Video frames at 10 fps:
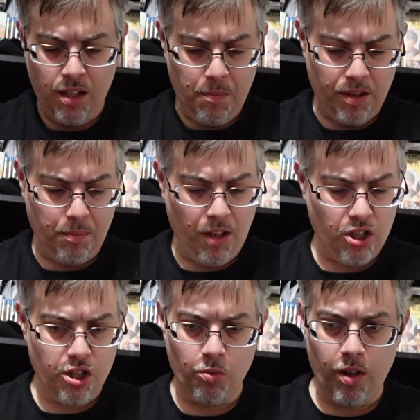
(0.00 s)
But I'm not
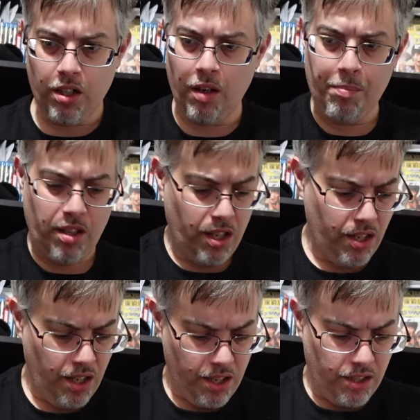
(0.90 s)
sure what company it
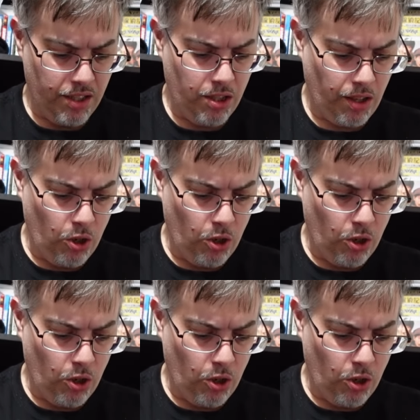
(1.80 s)
is until I